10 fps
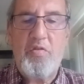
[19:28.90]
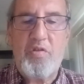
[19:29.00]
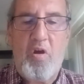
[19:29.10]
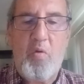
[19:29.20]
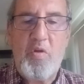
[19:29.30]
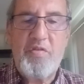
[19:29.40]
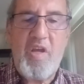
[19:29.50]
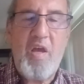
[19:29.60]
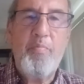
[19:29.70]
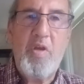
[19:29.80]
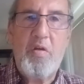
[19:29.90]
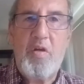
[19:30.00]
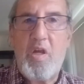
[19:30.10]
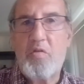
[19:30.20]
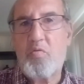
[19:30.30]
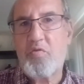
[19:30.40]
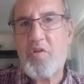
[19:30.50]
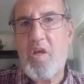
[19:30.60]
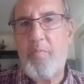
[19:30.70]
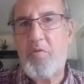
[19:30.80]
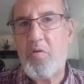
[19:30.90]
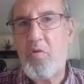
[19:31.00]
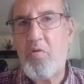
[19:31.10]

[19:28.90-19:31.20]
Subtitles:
always have been a natural skeptic.